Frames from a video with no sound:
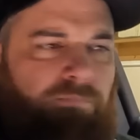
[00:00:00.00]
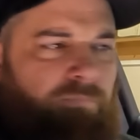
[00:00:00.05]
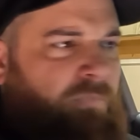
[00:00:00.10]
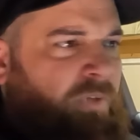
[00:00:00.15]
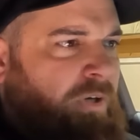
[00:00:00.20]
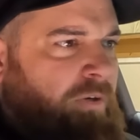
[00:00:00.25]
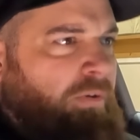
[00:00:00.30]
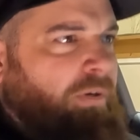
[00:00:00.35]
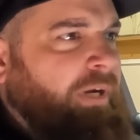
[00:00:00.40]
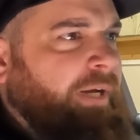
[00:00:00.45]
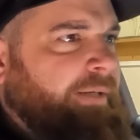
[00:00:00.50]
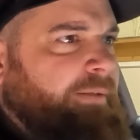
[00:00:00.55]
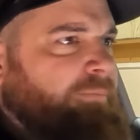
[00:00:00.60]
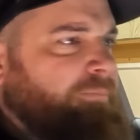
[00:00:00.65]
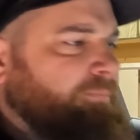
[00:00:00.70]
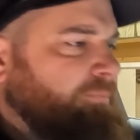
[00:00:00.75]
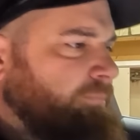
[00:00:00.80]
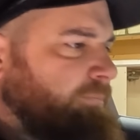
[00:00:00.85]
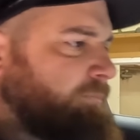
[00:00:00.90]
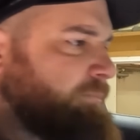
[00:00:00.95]
All right,
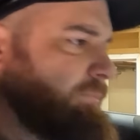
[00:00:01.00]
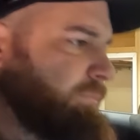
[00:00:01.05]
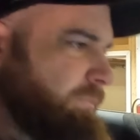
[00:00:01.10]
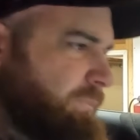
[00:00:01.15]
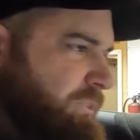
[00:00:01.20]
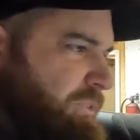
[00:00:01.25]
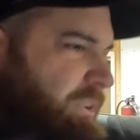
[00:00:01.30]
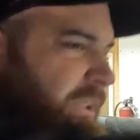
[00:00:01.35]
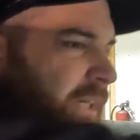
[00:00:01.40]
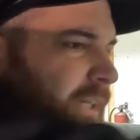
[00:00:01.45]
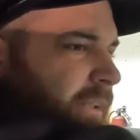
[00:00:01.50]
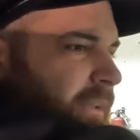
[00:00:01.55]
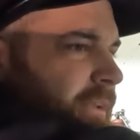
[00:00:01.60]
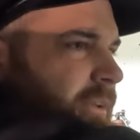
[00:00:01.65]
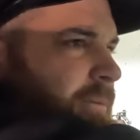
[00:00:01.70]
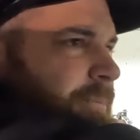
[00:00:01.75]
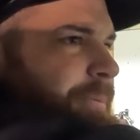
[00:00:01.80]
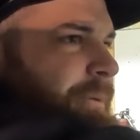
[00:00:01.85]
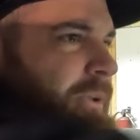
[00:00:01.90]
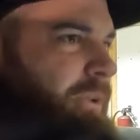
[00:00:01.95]
try
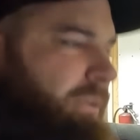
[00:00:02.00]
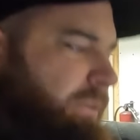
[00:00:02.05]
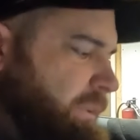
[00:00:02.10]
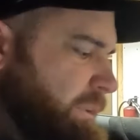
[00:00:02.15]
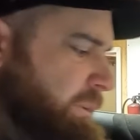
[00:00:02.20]
another pull.